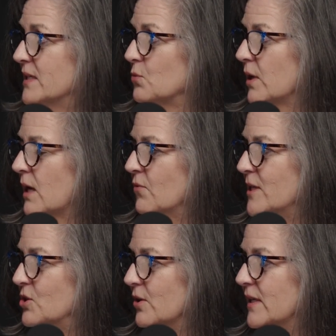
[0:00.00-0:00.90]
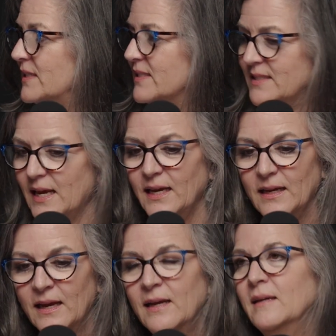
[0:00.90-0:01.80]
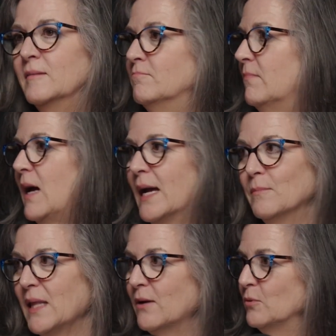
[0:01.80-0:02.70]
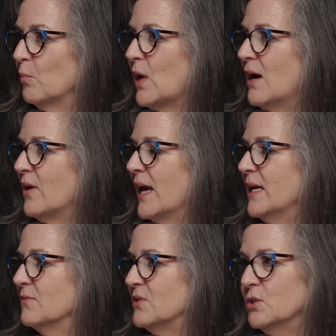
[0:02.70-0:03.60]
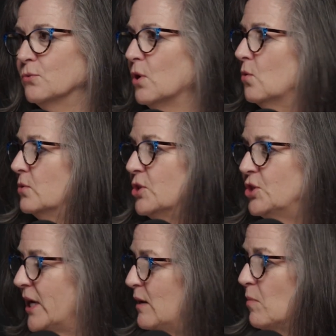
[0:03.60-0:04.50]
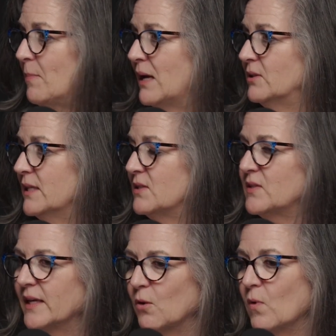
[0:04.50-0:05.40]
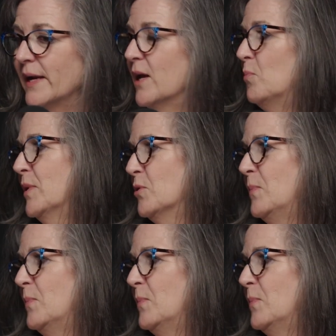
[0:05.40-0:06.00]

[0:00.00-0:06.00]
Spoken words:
his recovery journey, to saying, I am loud and proud. I have zero shame about this, and I want to help other